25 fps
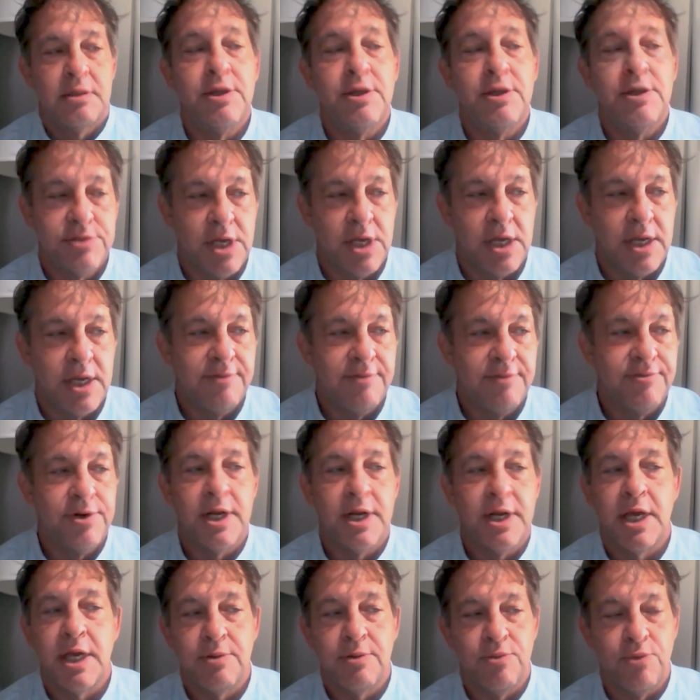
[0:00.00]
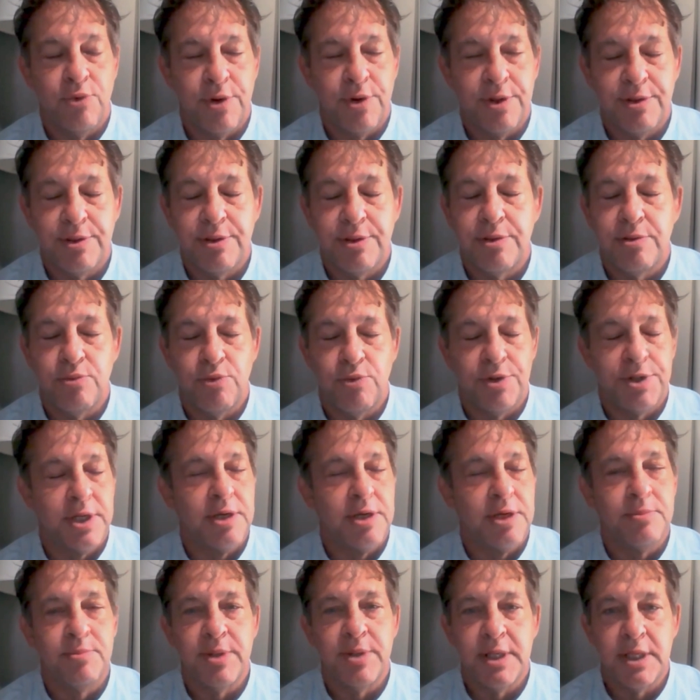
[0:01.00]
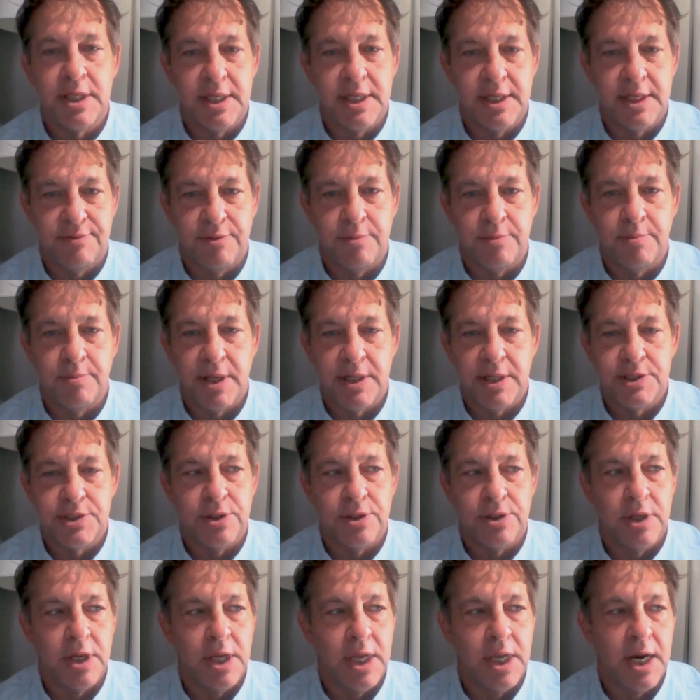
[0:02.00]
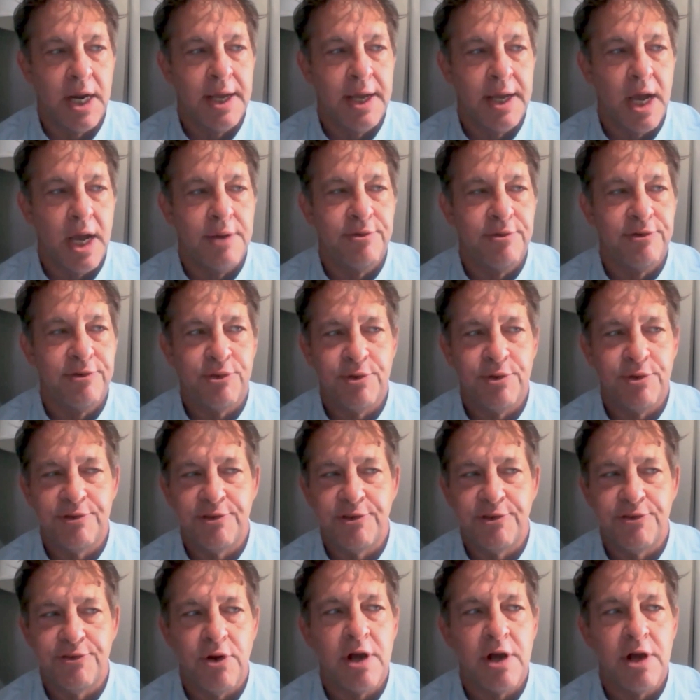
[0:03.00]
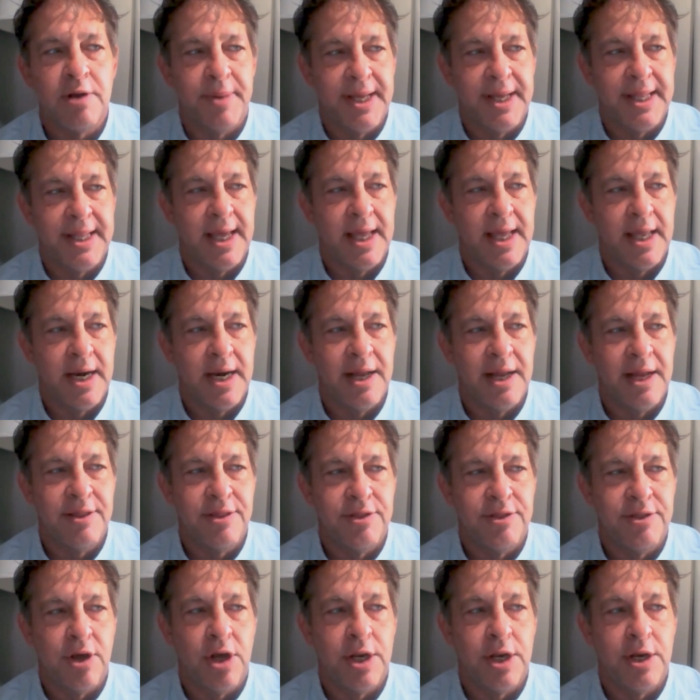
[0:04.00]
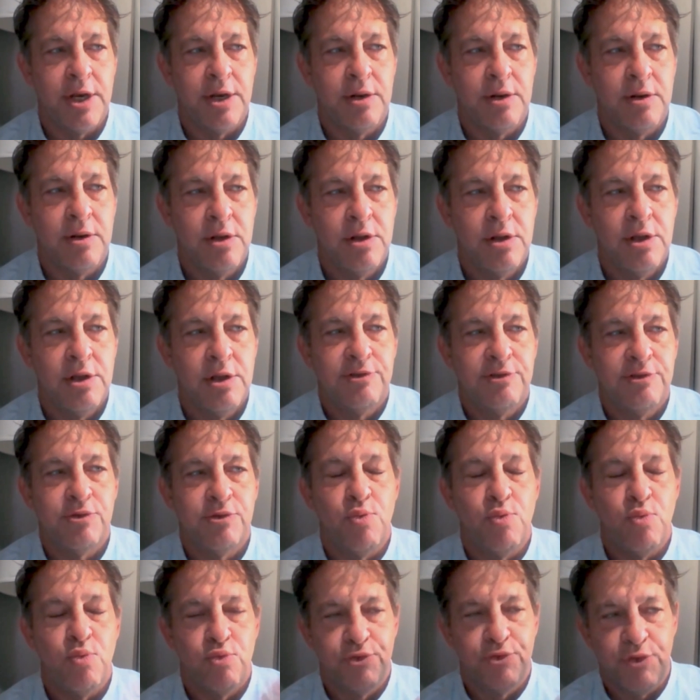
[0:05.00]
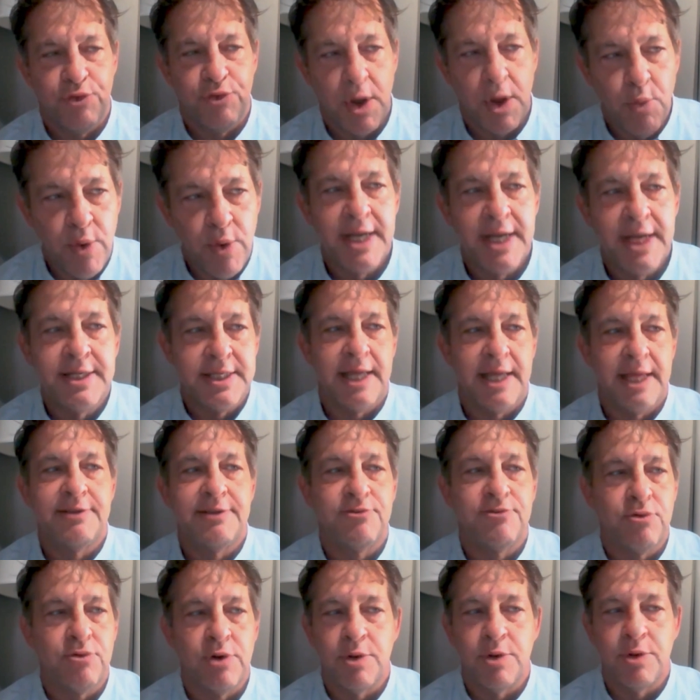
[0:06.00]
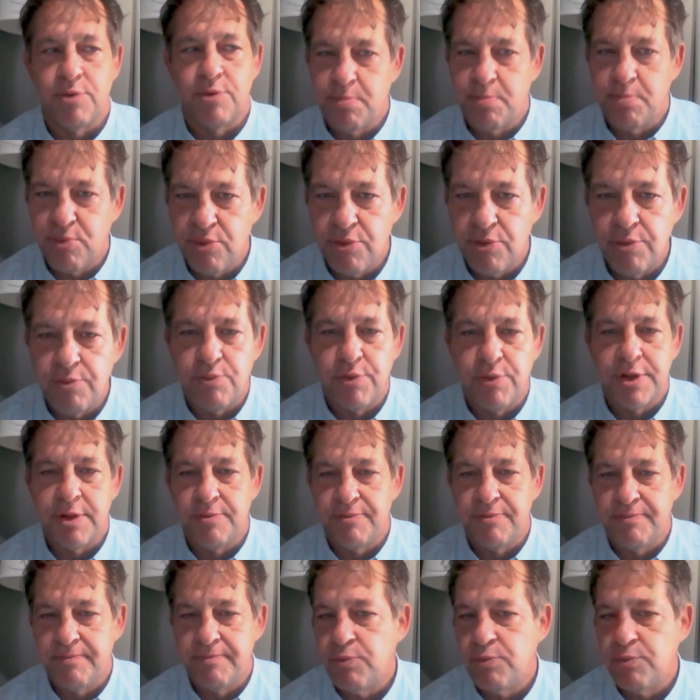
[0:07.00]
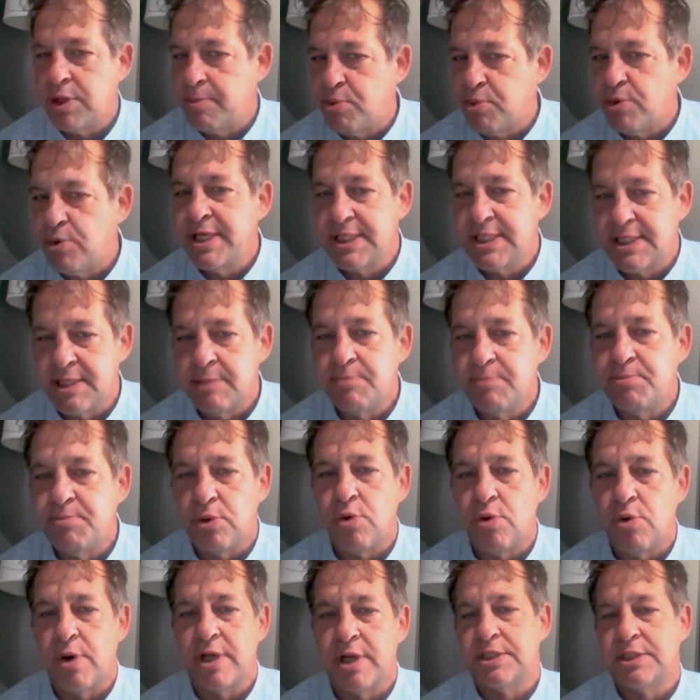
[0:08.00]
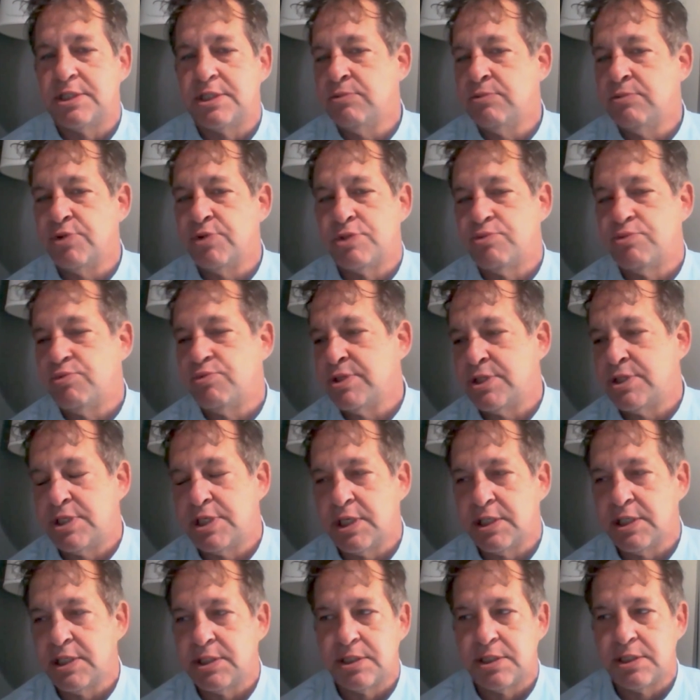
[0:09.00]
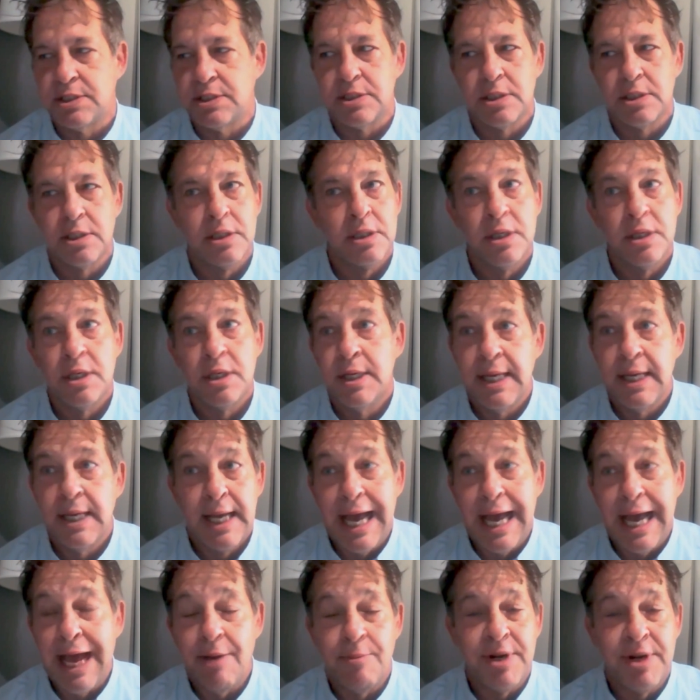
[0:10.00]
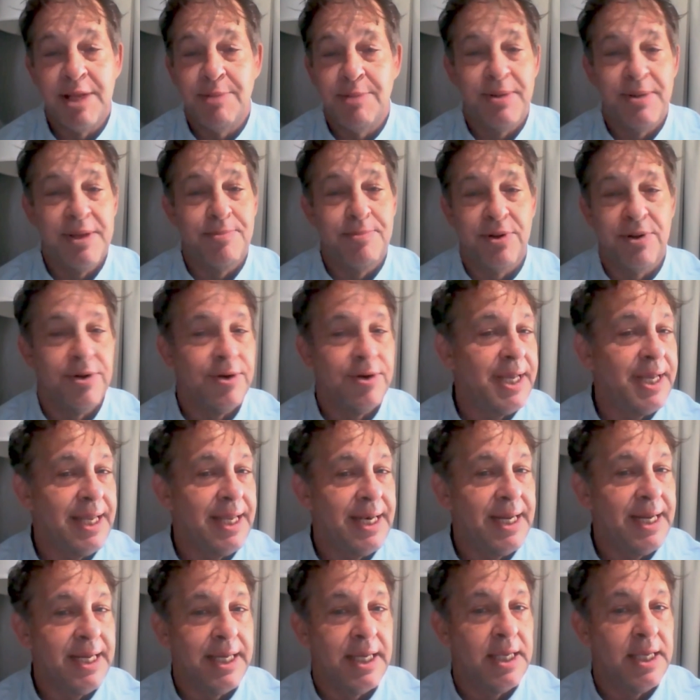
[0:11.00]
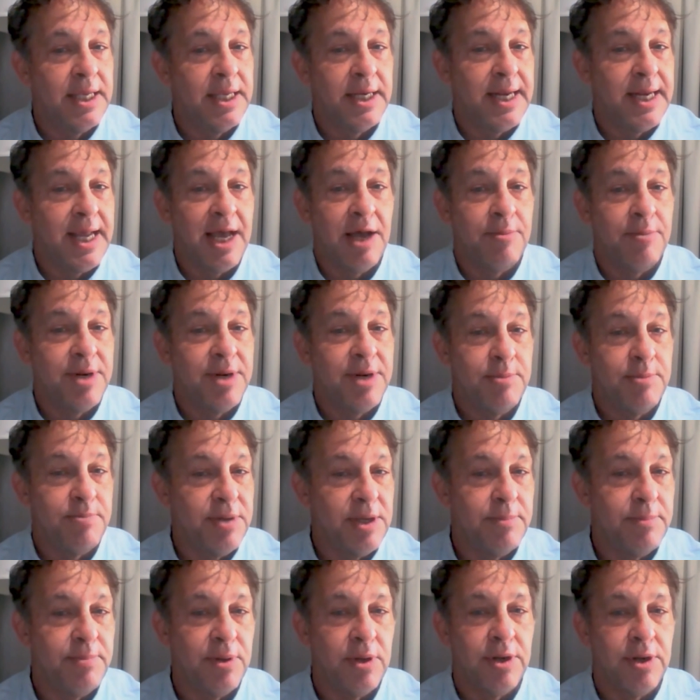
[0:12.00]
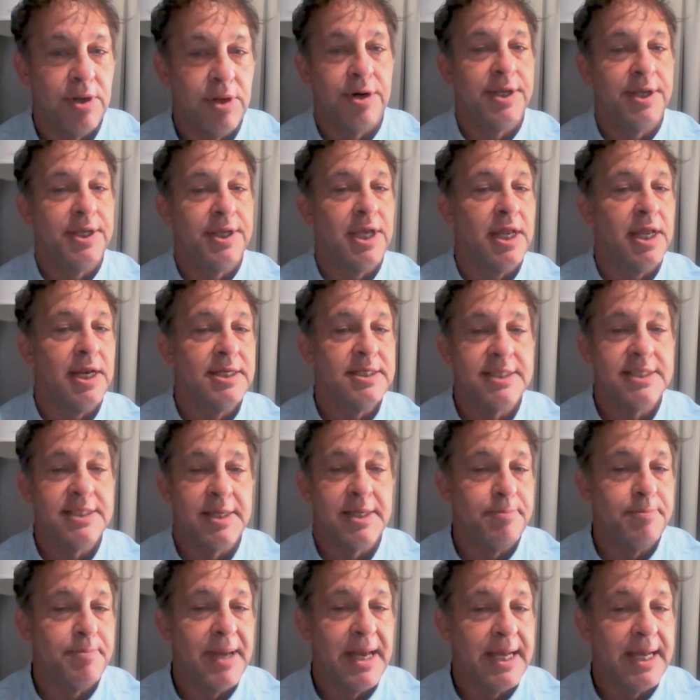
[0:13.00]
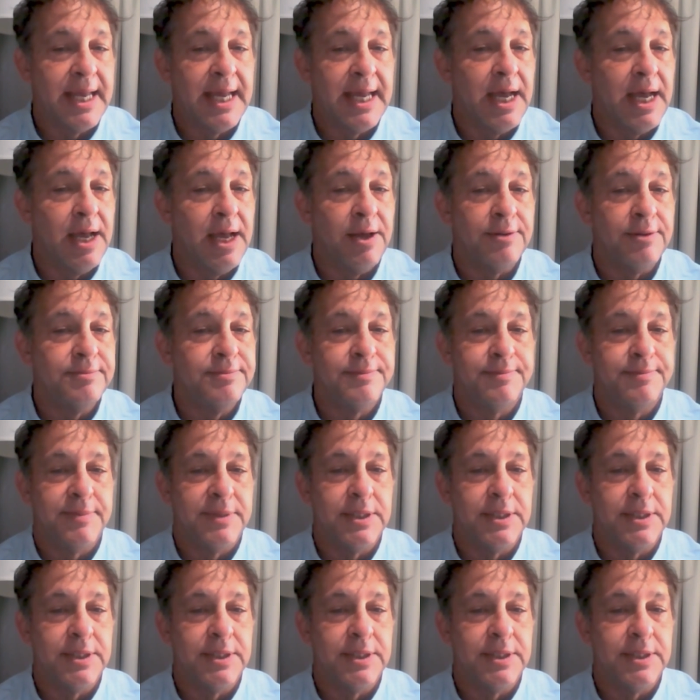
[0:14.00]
he was on every night with with a completely different picture, and I I was sort of struck by that, and I thought. So, so I went into that story with with a with a pretty simple question, which was just, how many people are getting in and how many people are getting sent back out.